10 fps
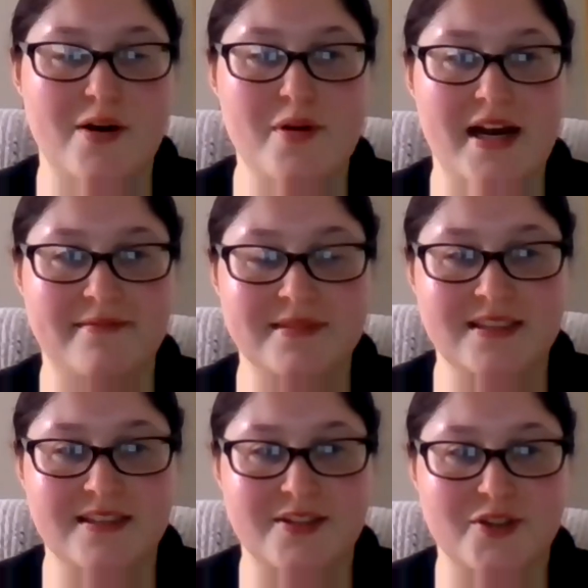okay.
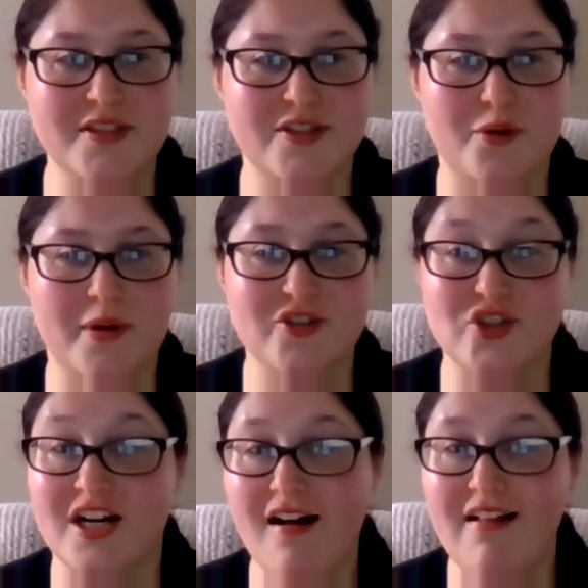So this is a
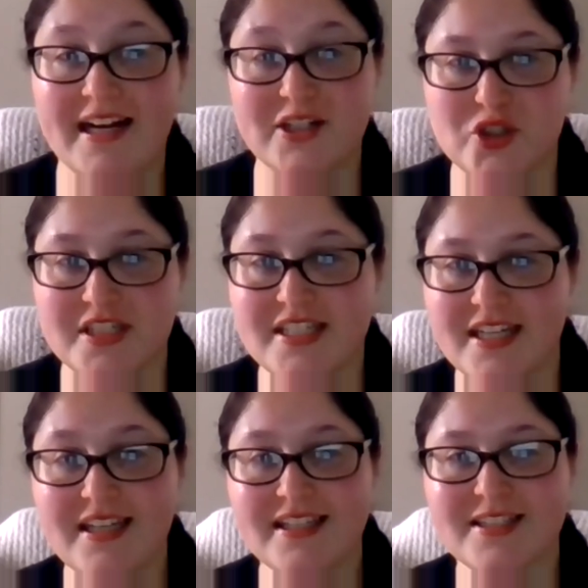question I'll actually
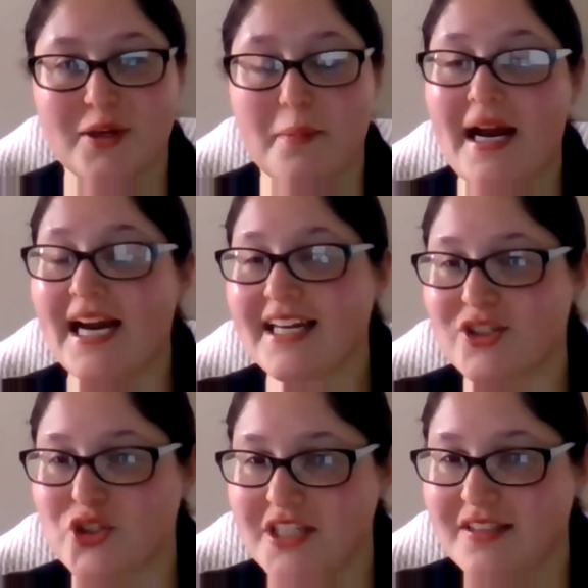take. Is there a
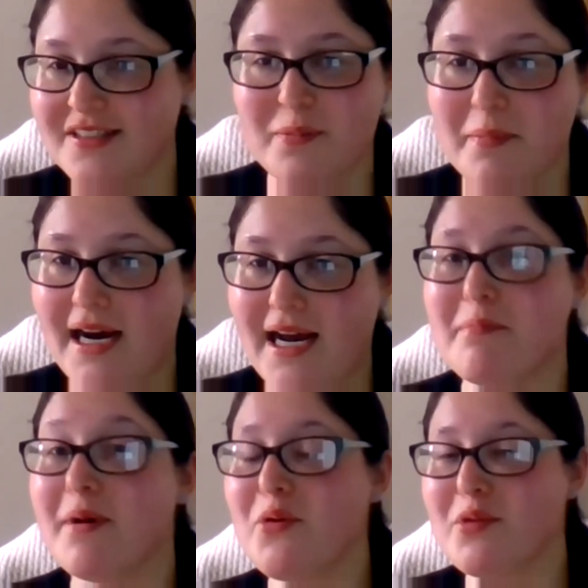package deal to buy
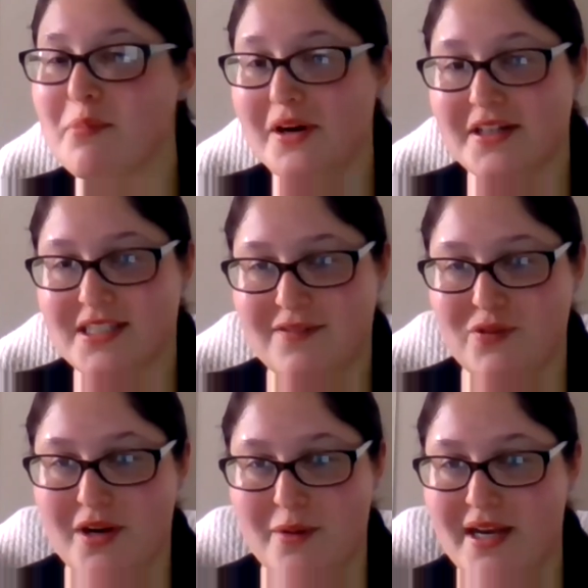both books? If you
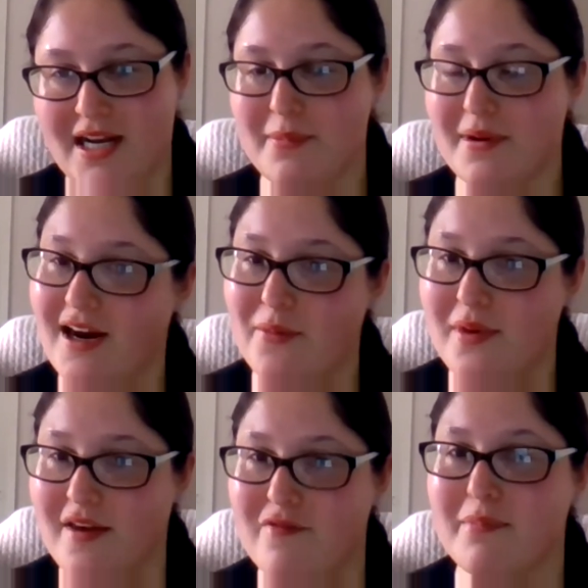want to pick up a
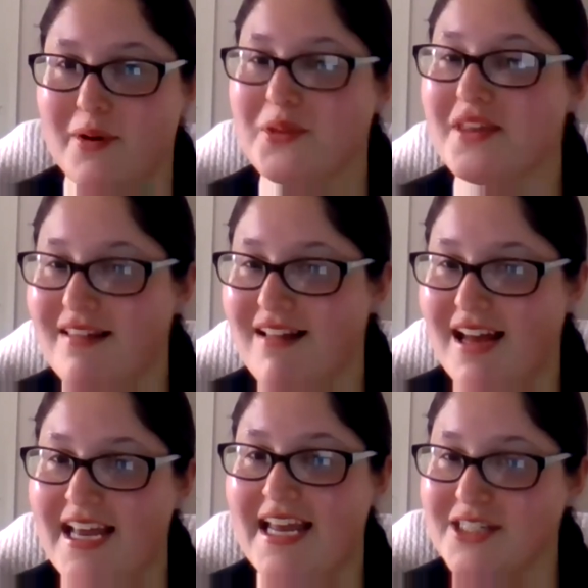copy of both
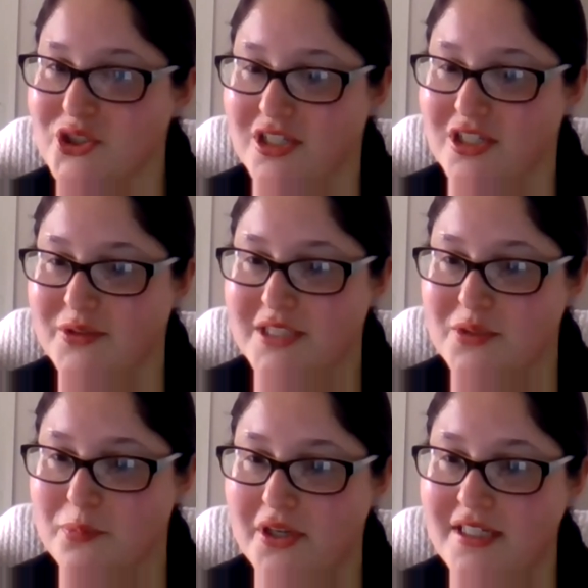Eli and Chandra's
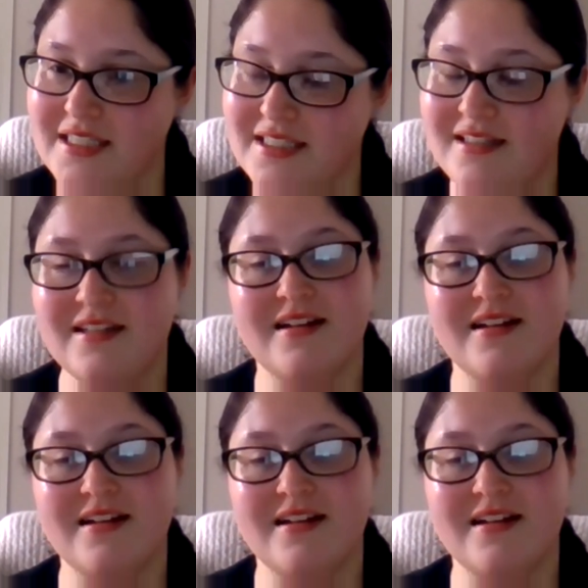books,